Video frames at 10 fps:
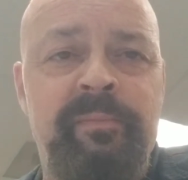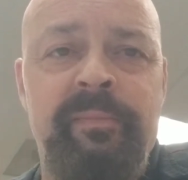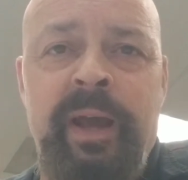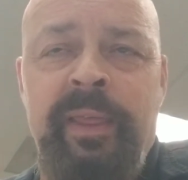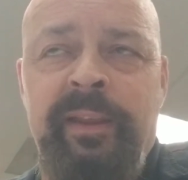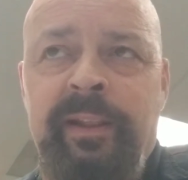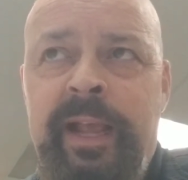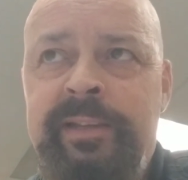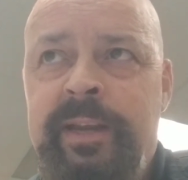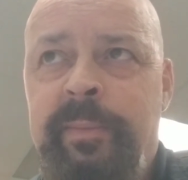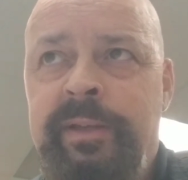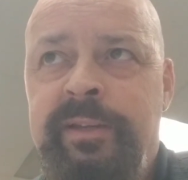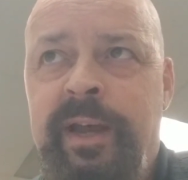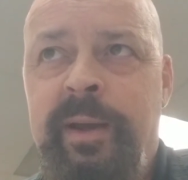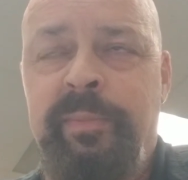I think the last time I
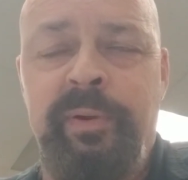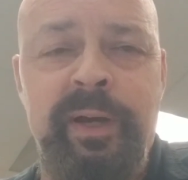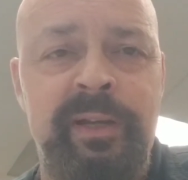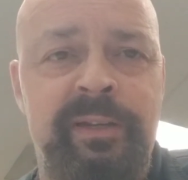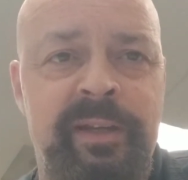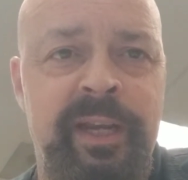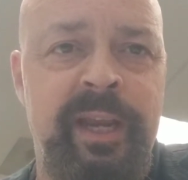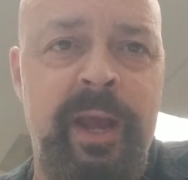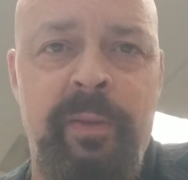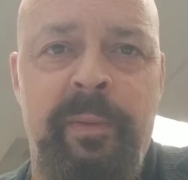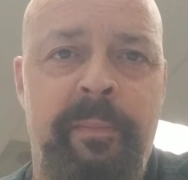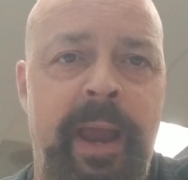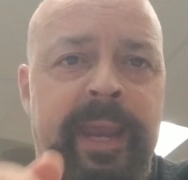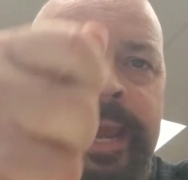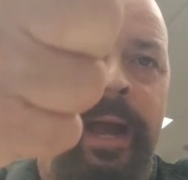saw Priest, he held the
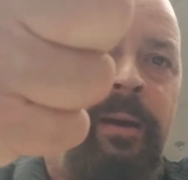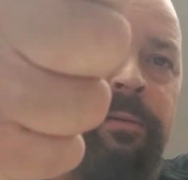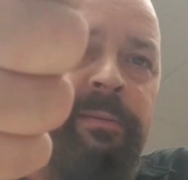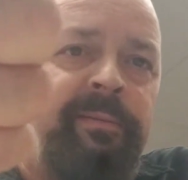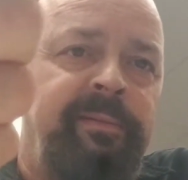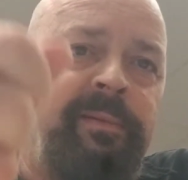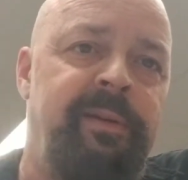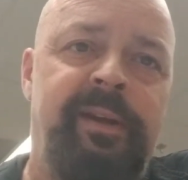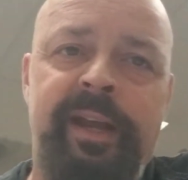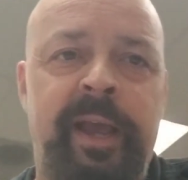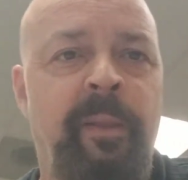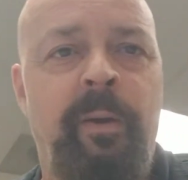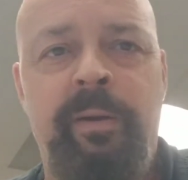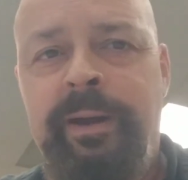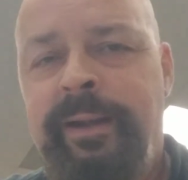mic out, and the
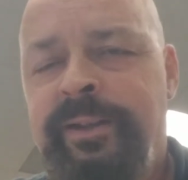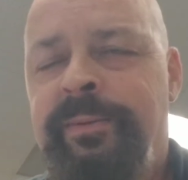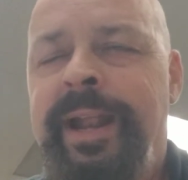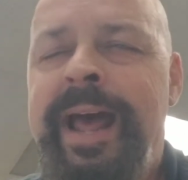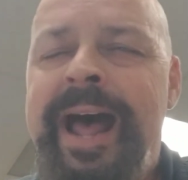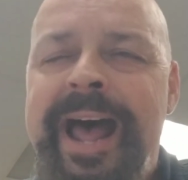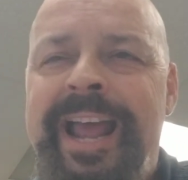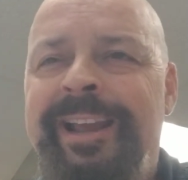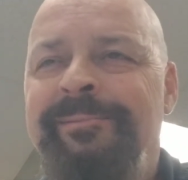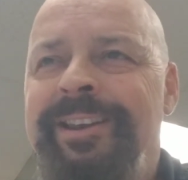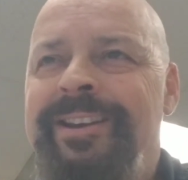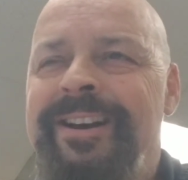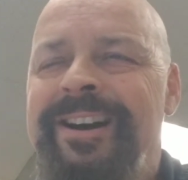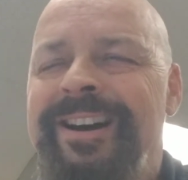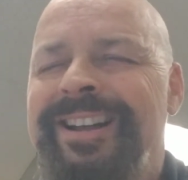whole crowd just went, "I'm
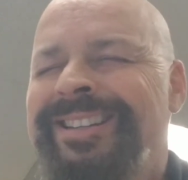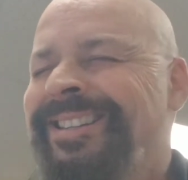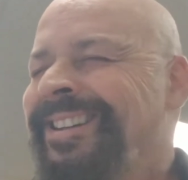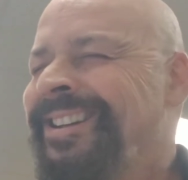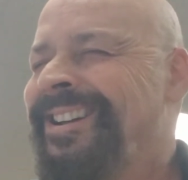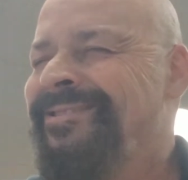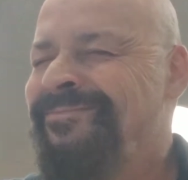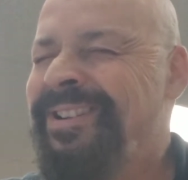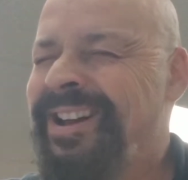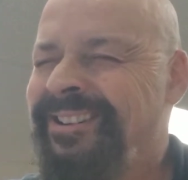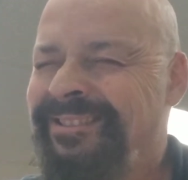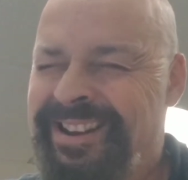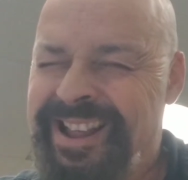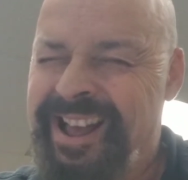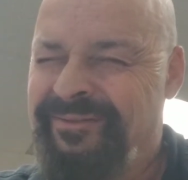your Turbo
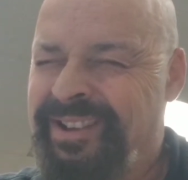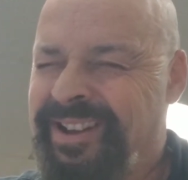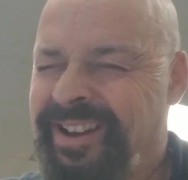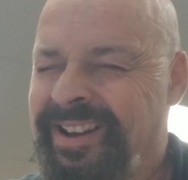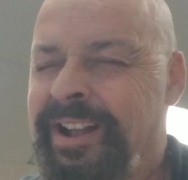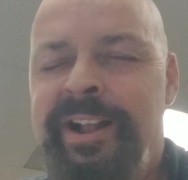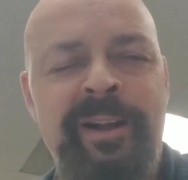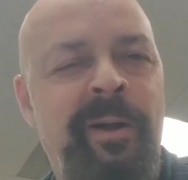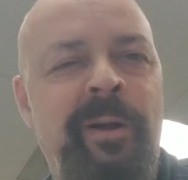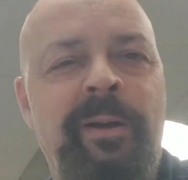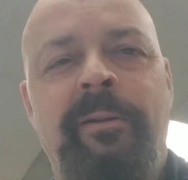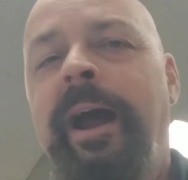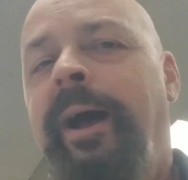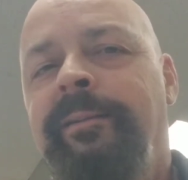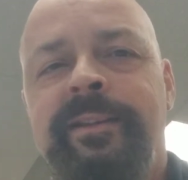Lover." Whole
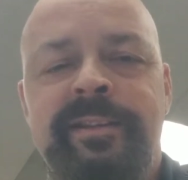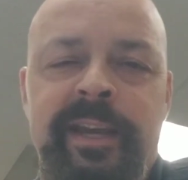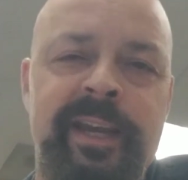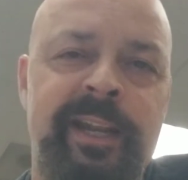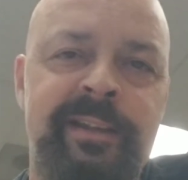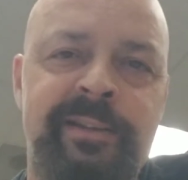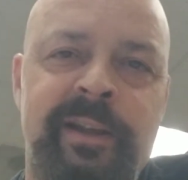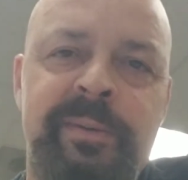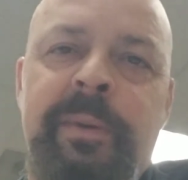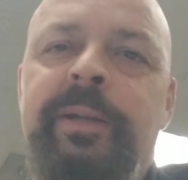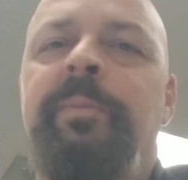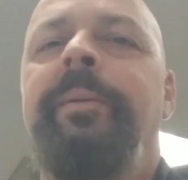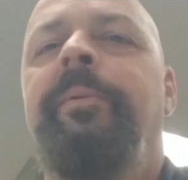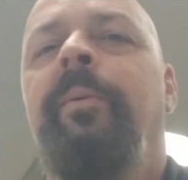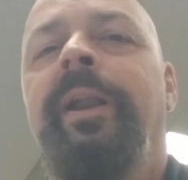crowd just singing it. So as much
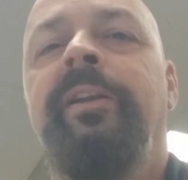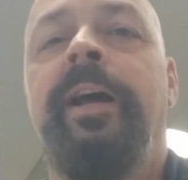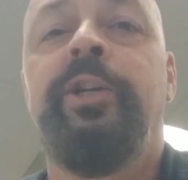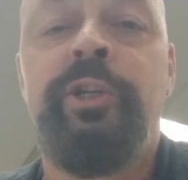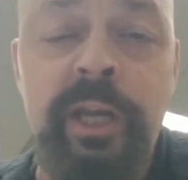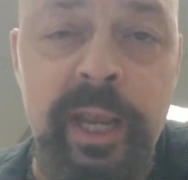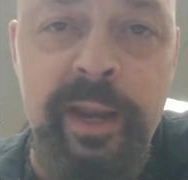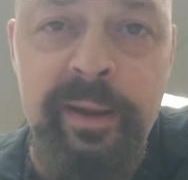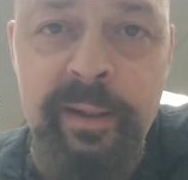people want to talk shit